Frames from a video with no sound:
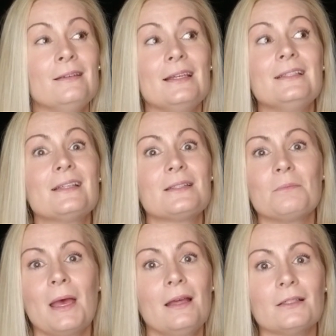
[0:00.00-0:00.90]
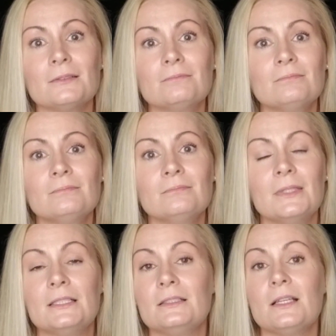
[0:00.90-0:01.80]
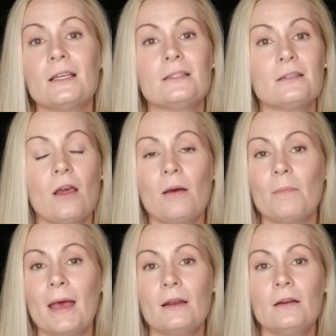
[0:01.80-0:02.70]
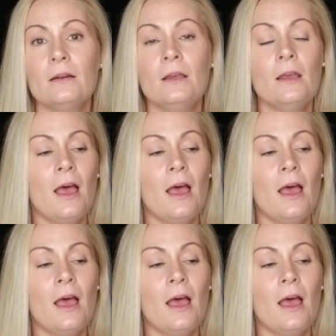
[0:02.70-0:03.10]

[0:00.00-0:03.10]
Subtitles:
It doesn't matter. It does not matter.